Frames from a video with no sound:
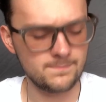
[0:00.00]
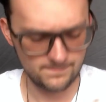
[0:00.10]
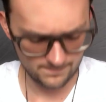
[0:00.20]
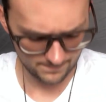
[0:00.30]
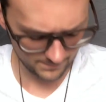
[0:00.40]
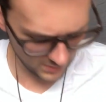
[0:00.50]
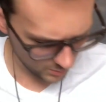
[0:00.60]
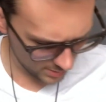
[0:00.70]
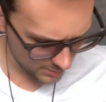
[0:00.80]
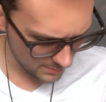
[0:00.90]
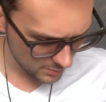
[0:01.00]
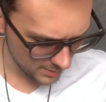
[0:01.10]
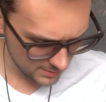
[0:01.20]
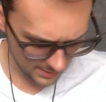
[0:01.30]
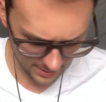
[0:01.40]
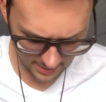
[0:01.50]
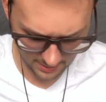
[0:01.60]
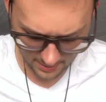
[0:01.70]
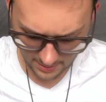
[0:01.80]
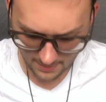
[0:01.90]
where can we put that?
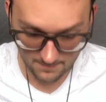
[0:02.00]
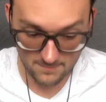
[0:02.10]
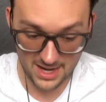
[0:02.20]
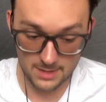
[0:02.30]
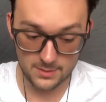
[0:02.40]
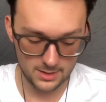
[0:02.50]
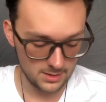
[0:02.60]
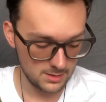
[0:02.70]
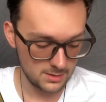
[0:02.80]
Maybe